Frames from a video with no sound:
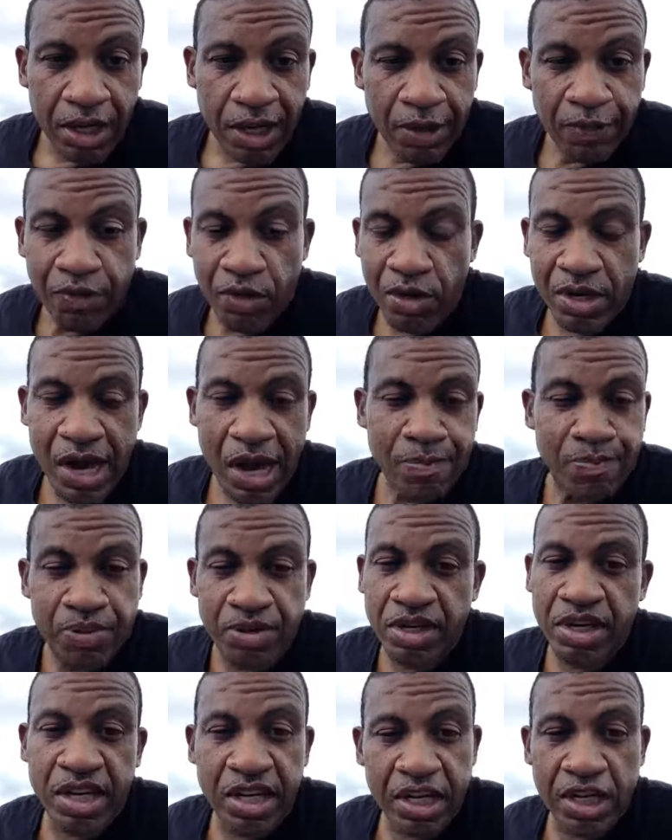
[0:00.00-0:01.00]
if you're not
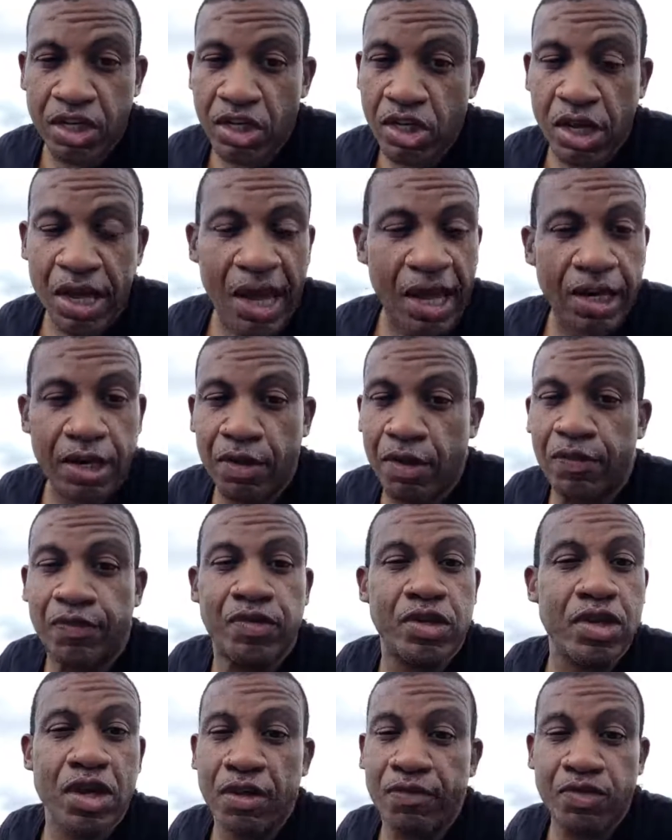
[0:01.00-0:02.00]
putting in, and
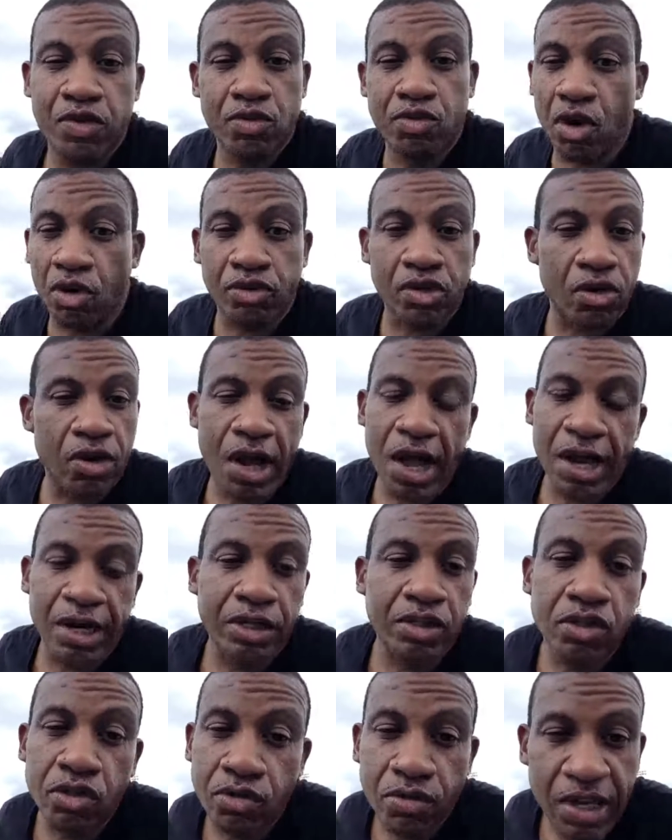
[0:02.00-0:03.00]
if you don't know how
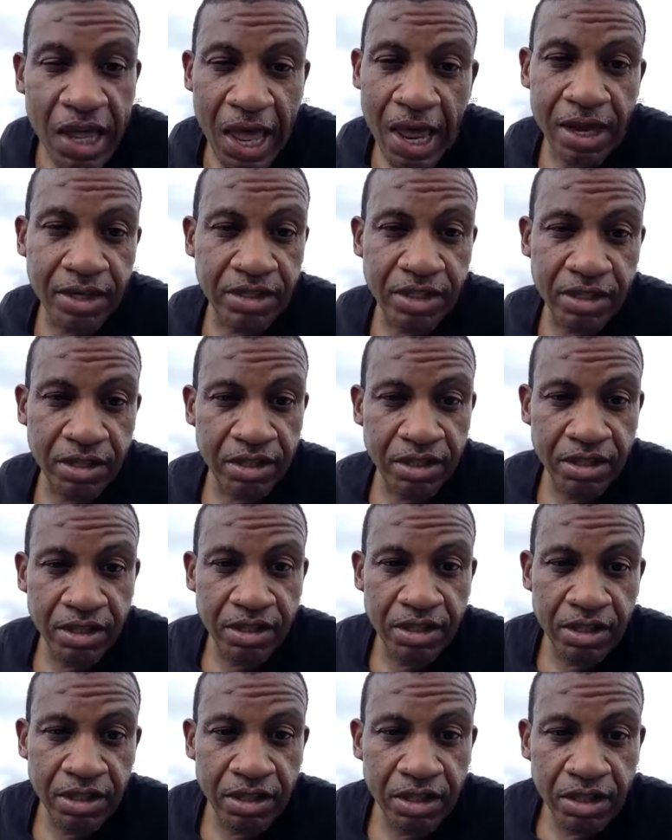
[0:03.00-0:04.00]
to do that,
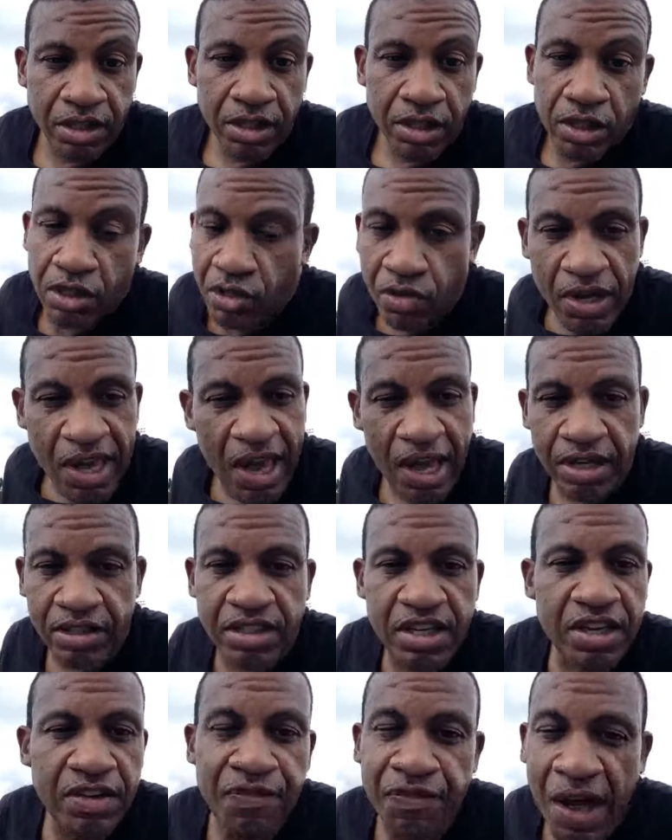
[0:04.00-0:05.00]
you can't
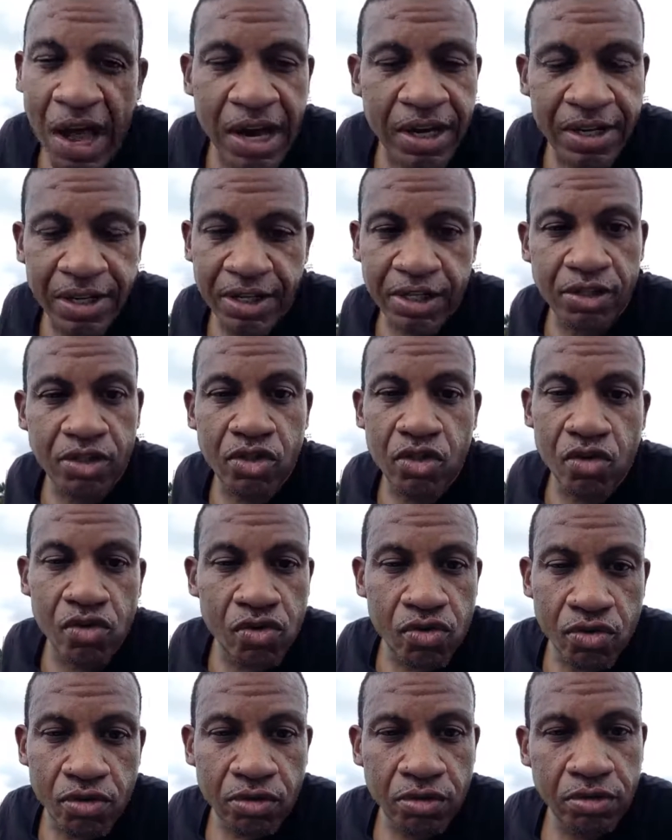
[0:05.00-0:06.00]
find it in
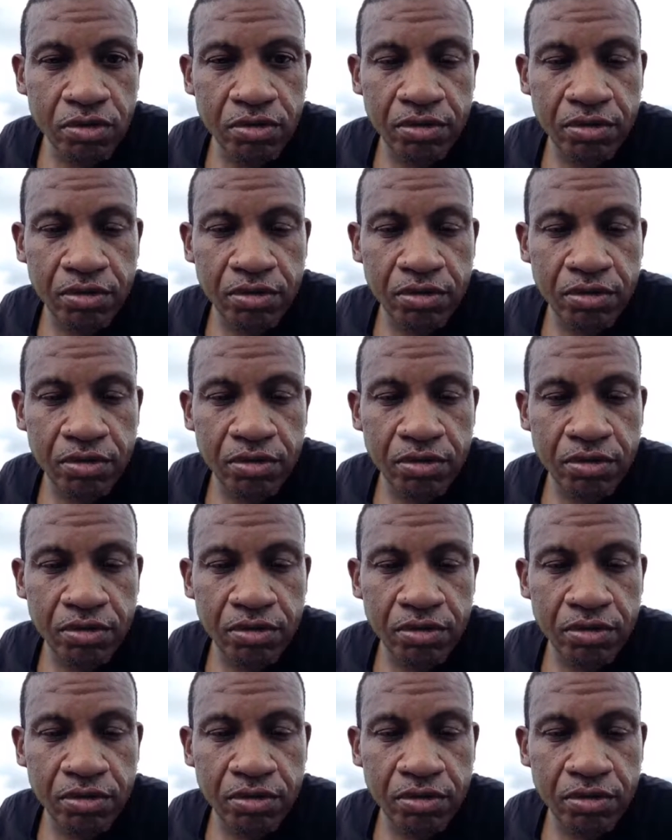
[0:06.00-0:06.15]
school.